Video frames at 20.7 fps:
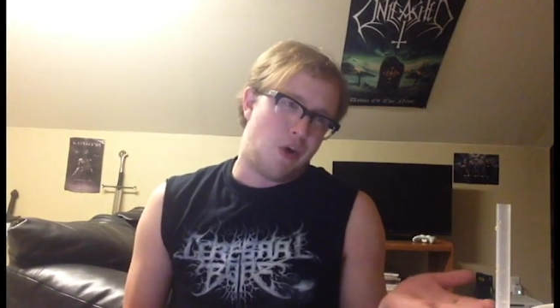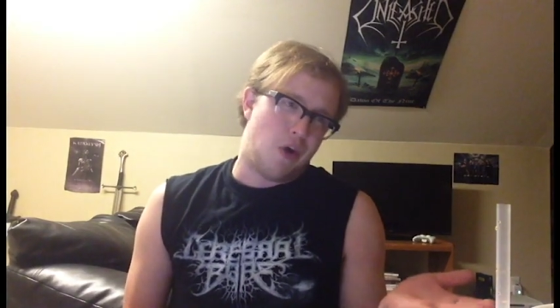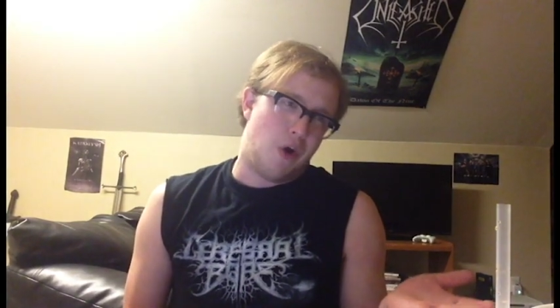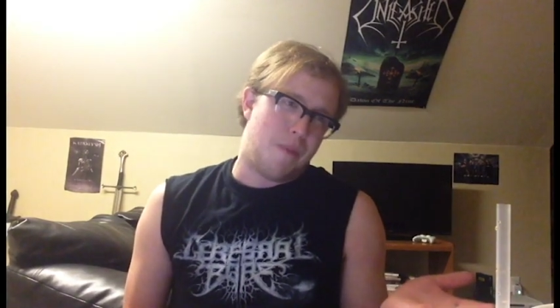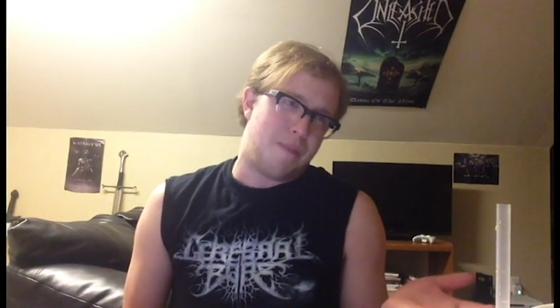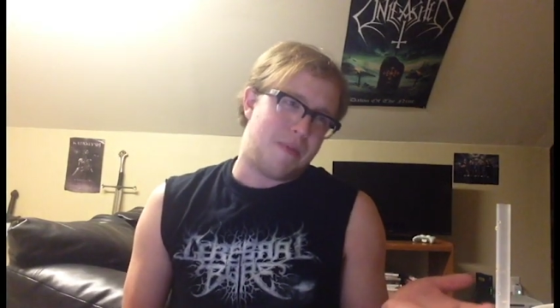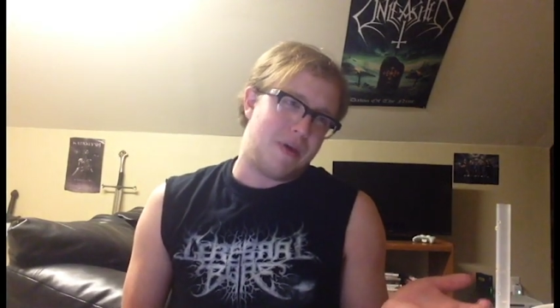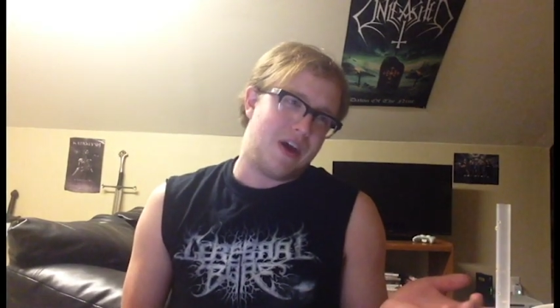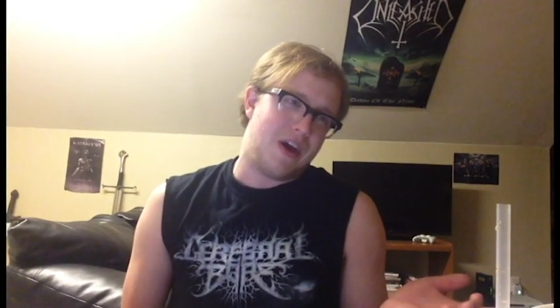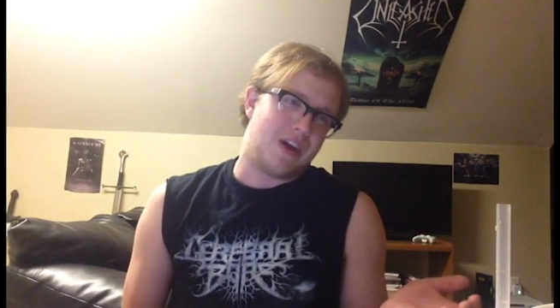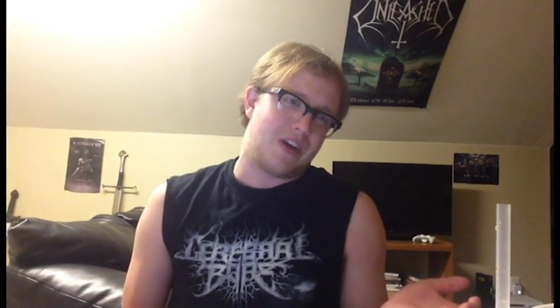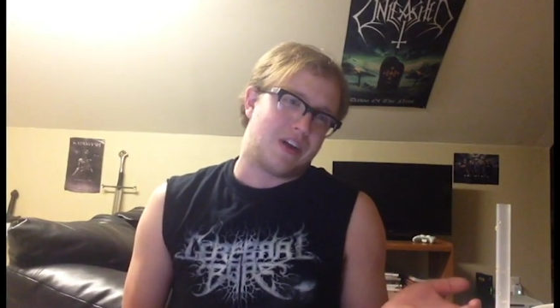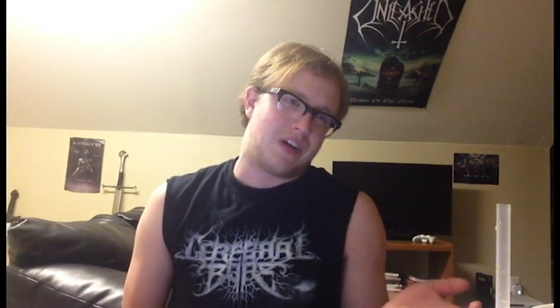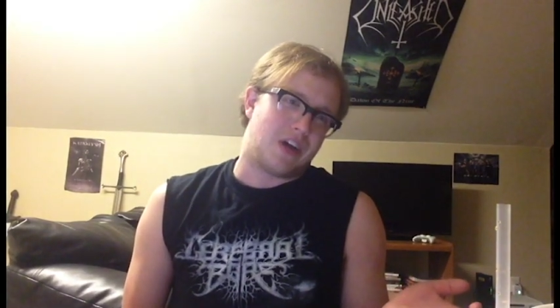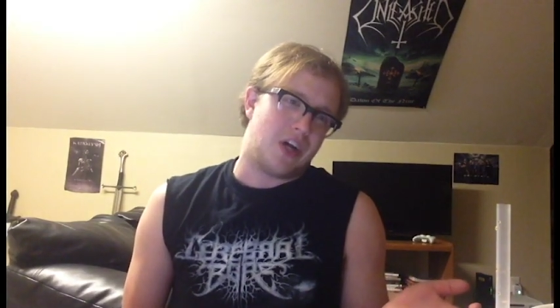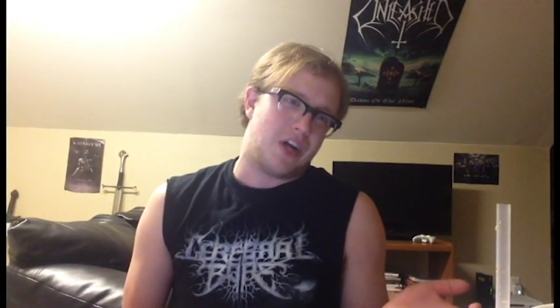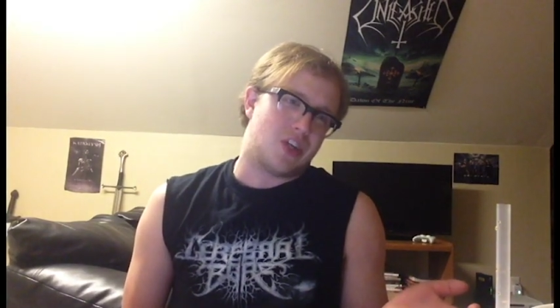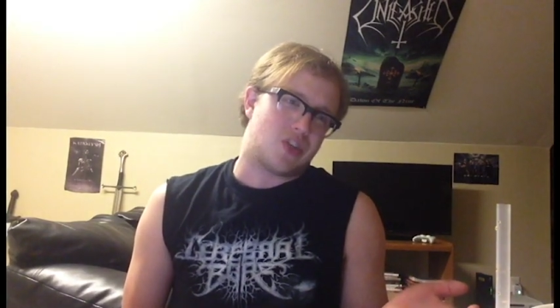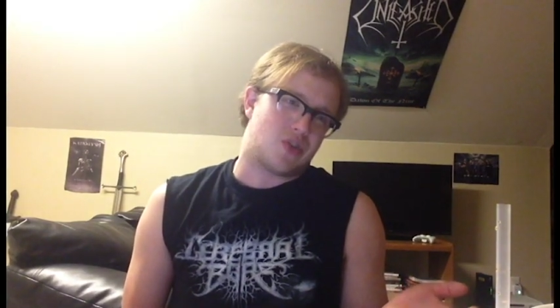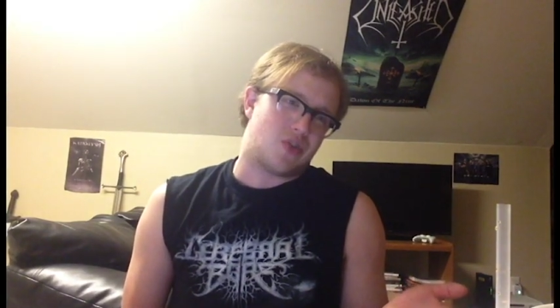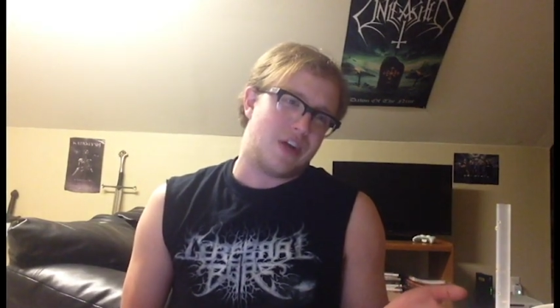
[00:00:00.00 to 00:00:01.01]
European
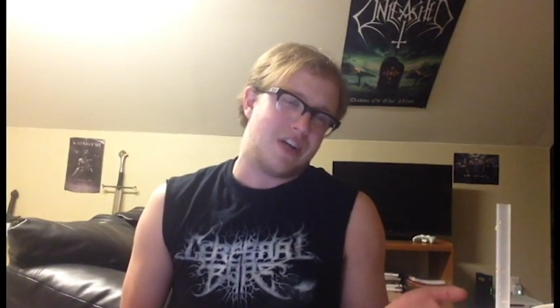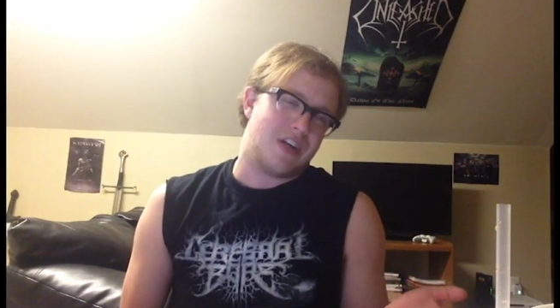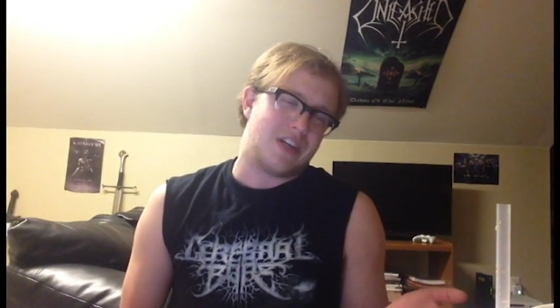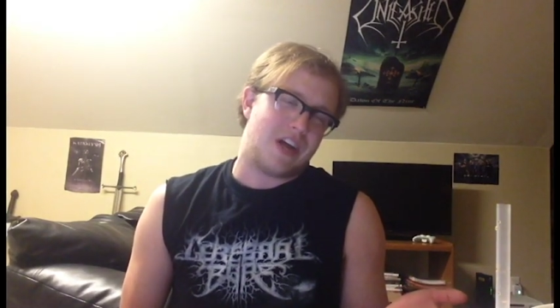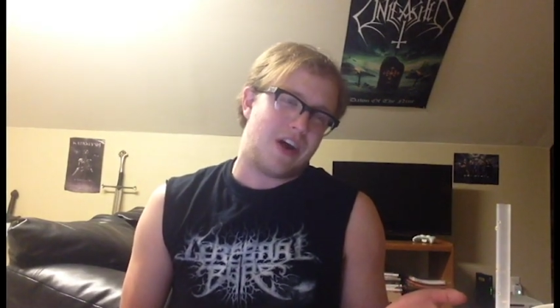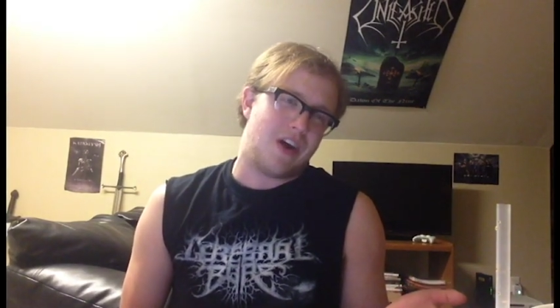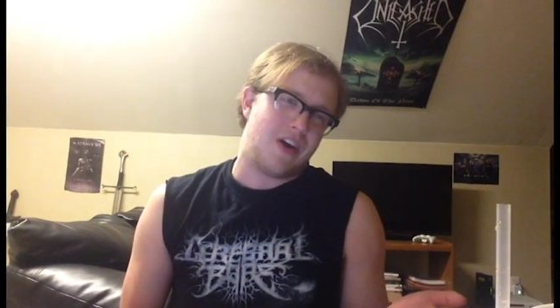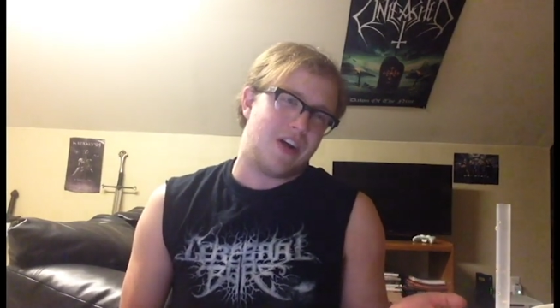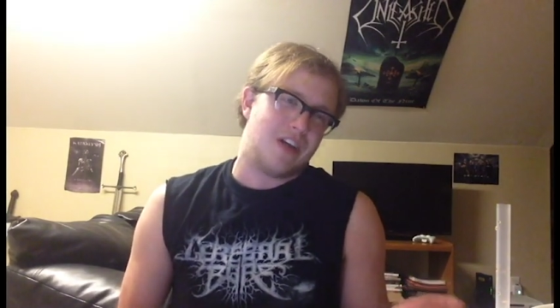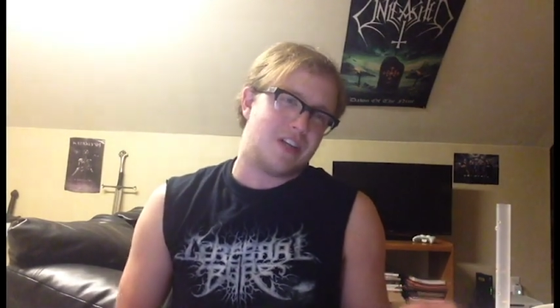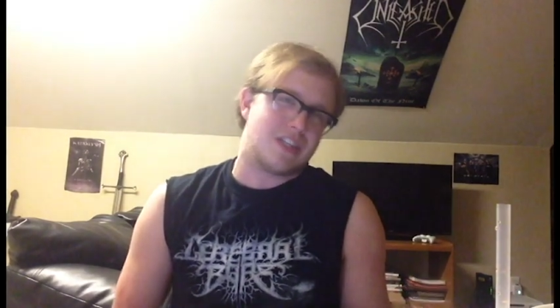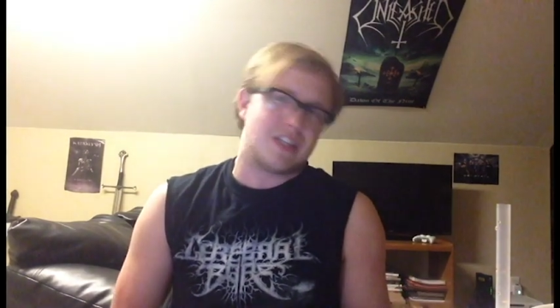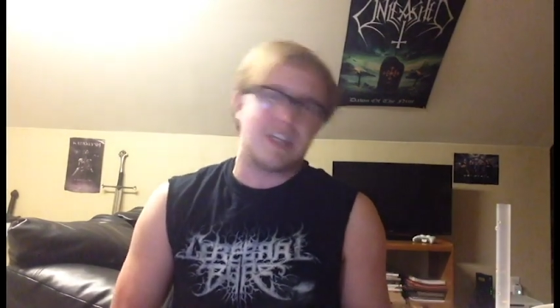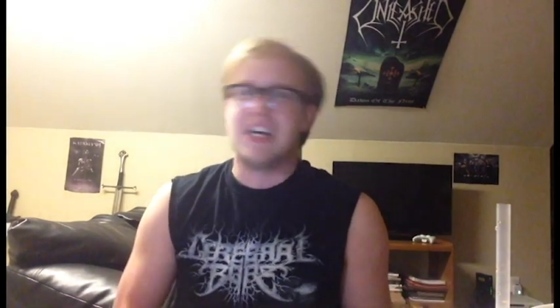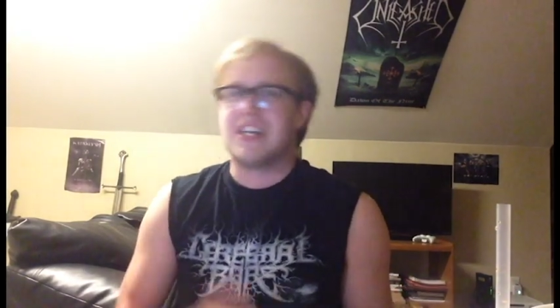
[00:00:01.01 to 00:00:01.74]
country's heritage,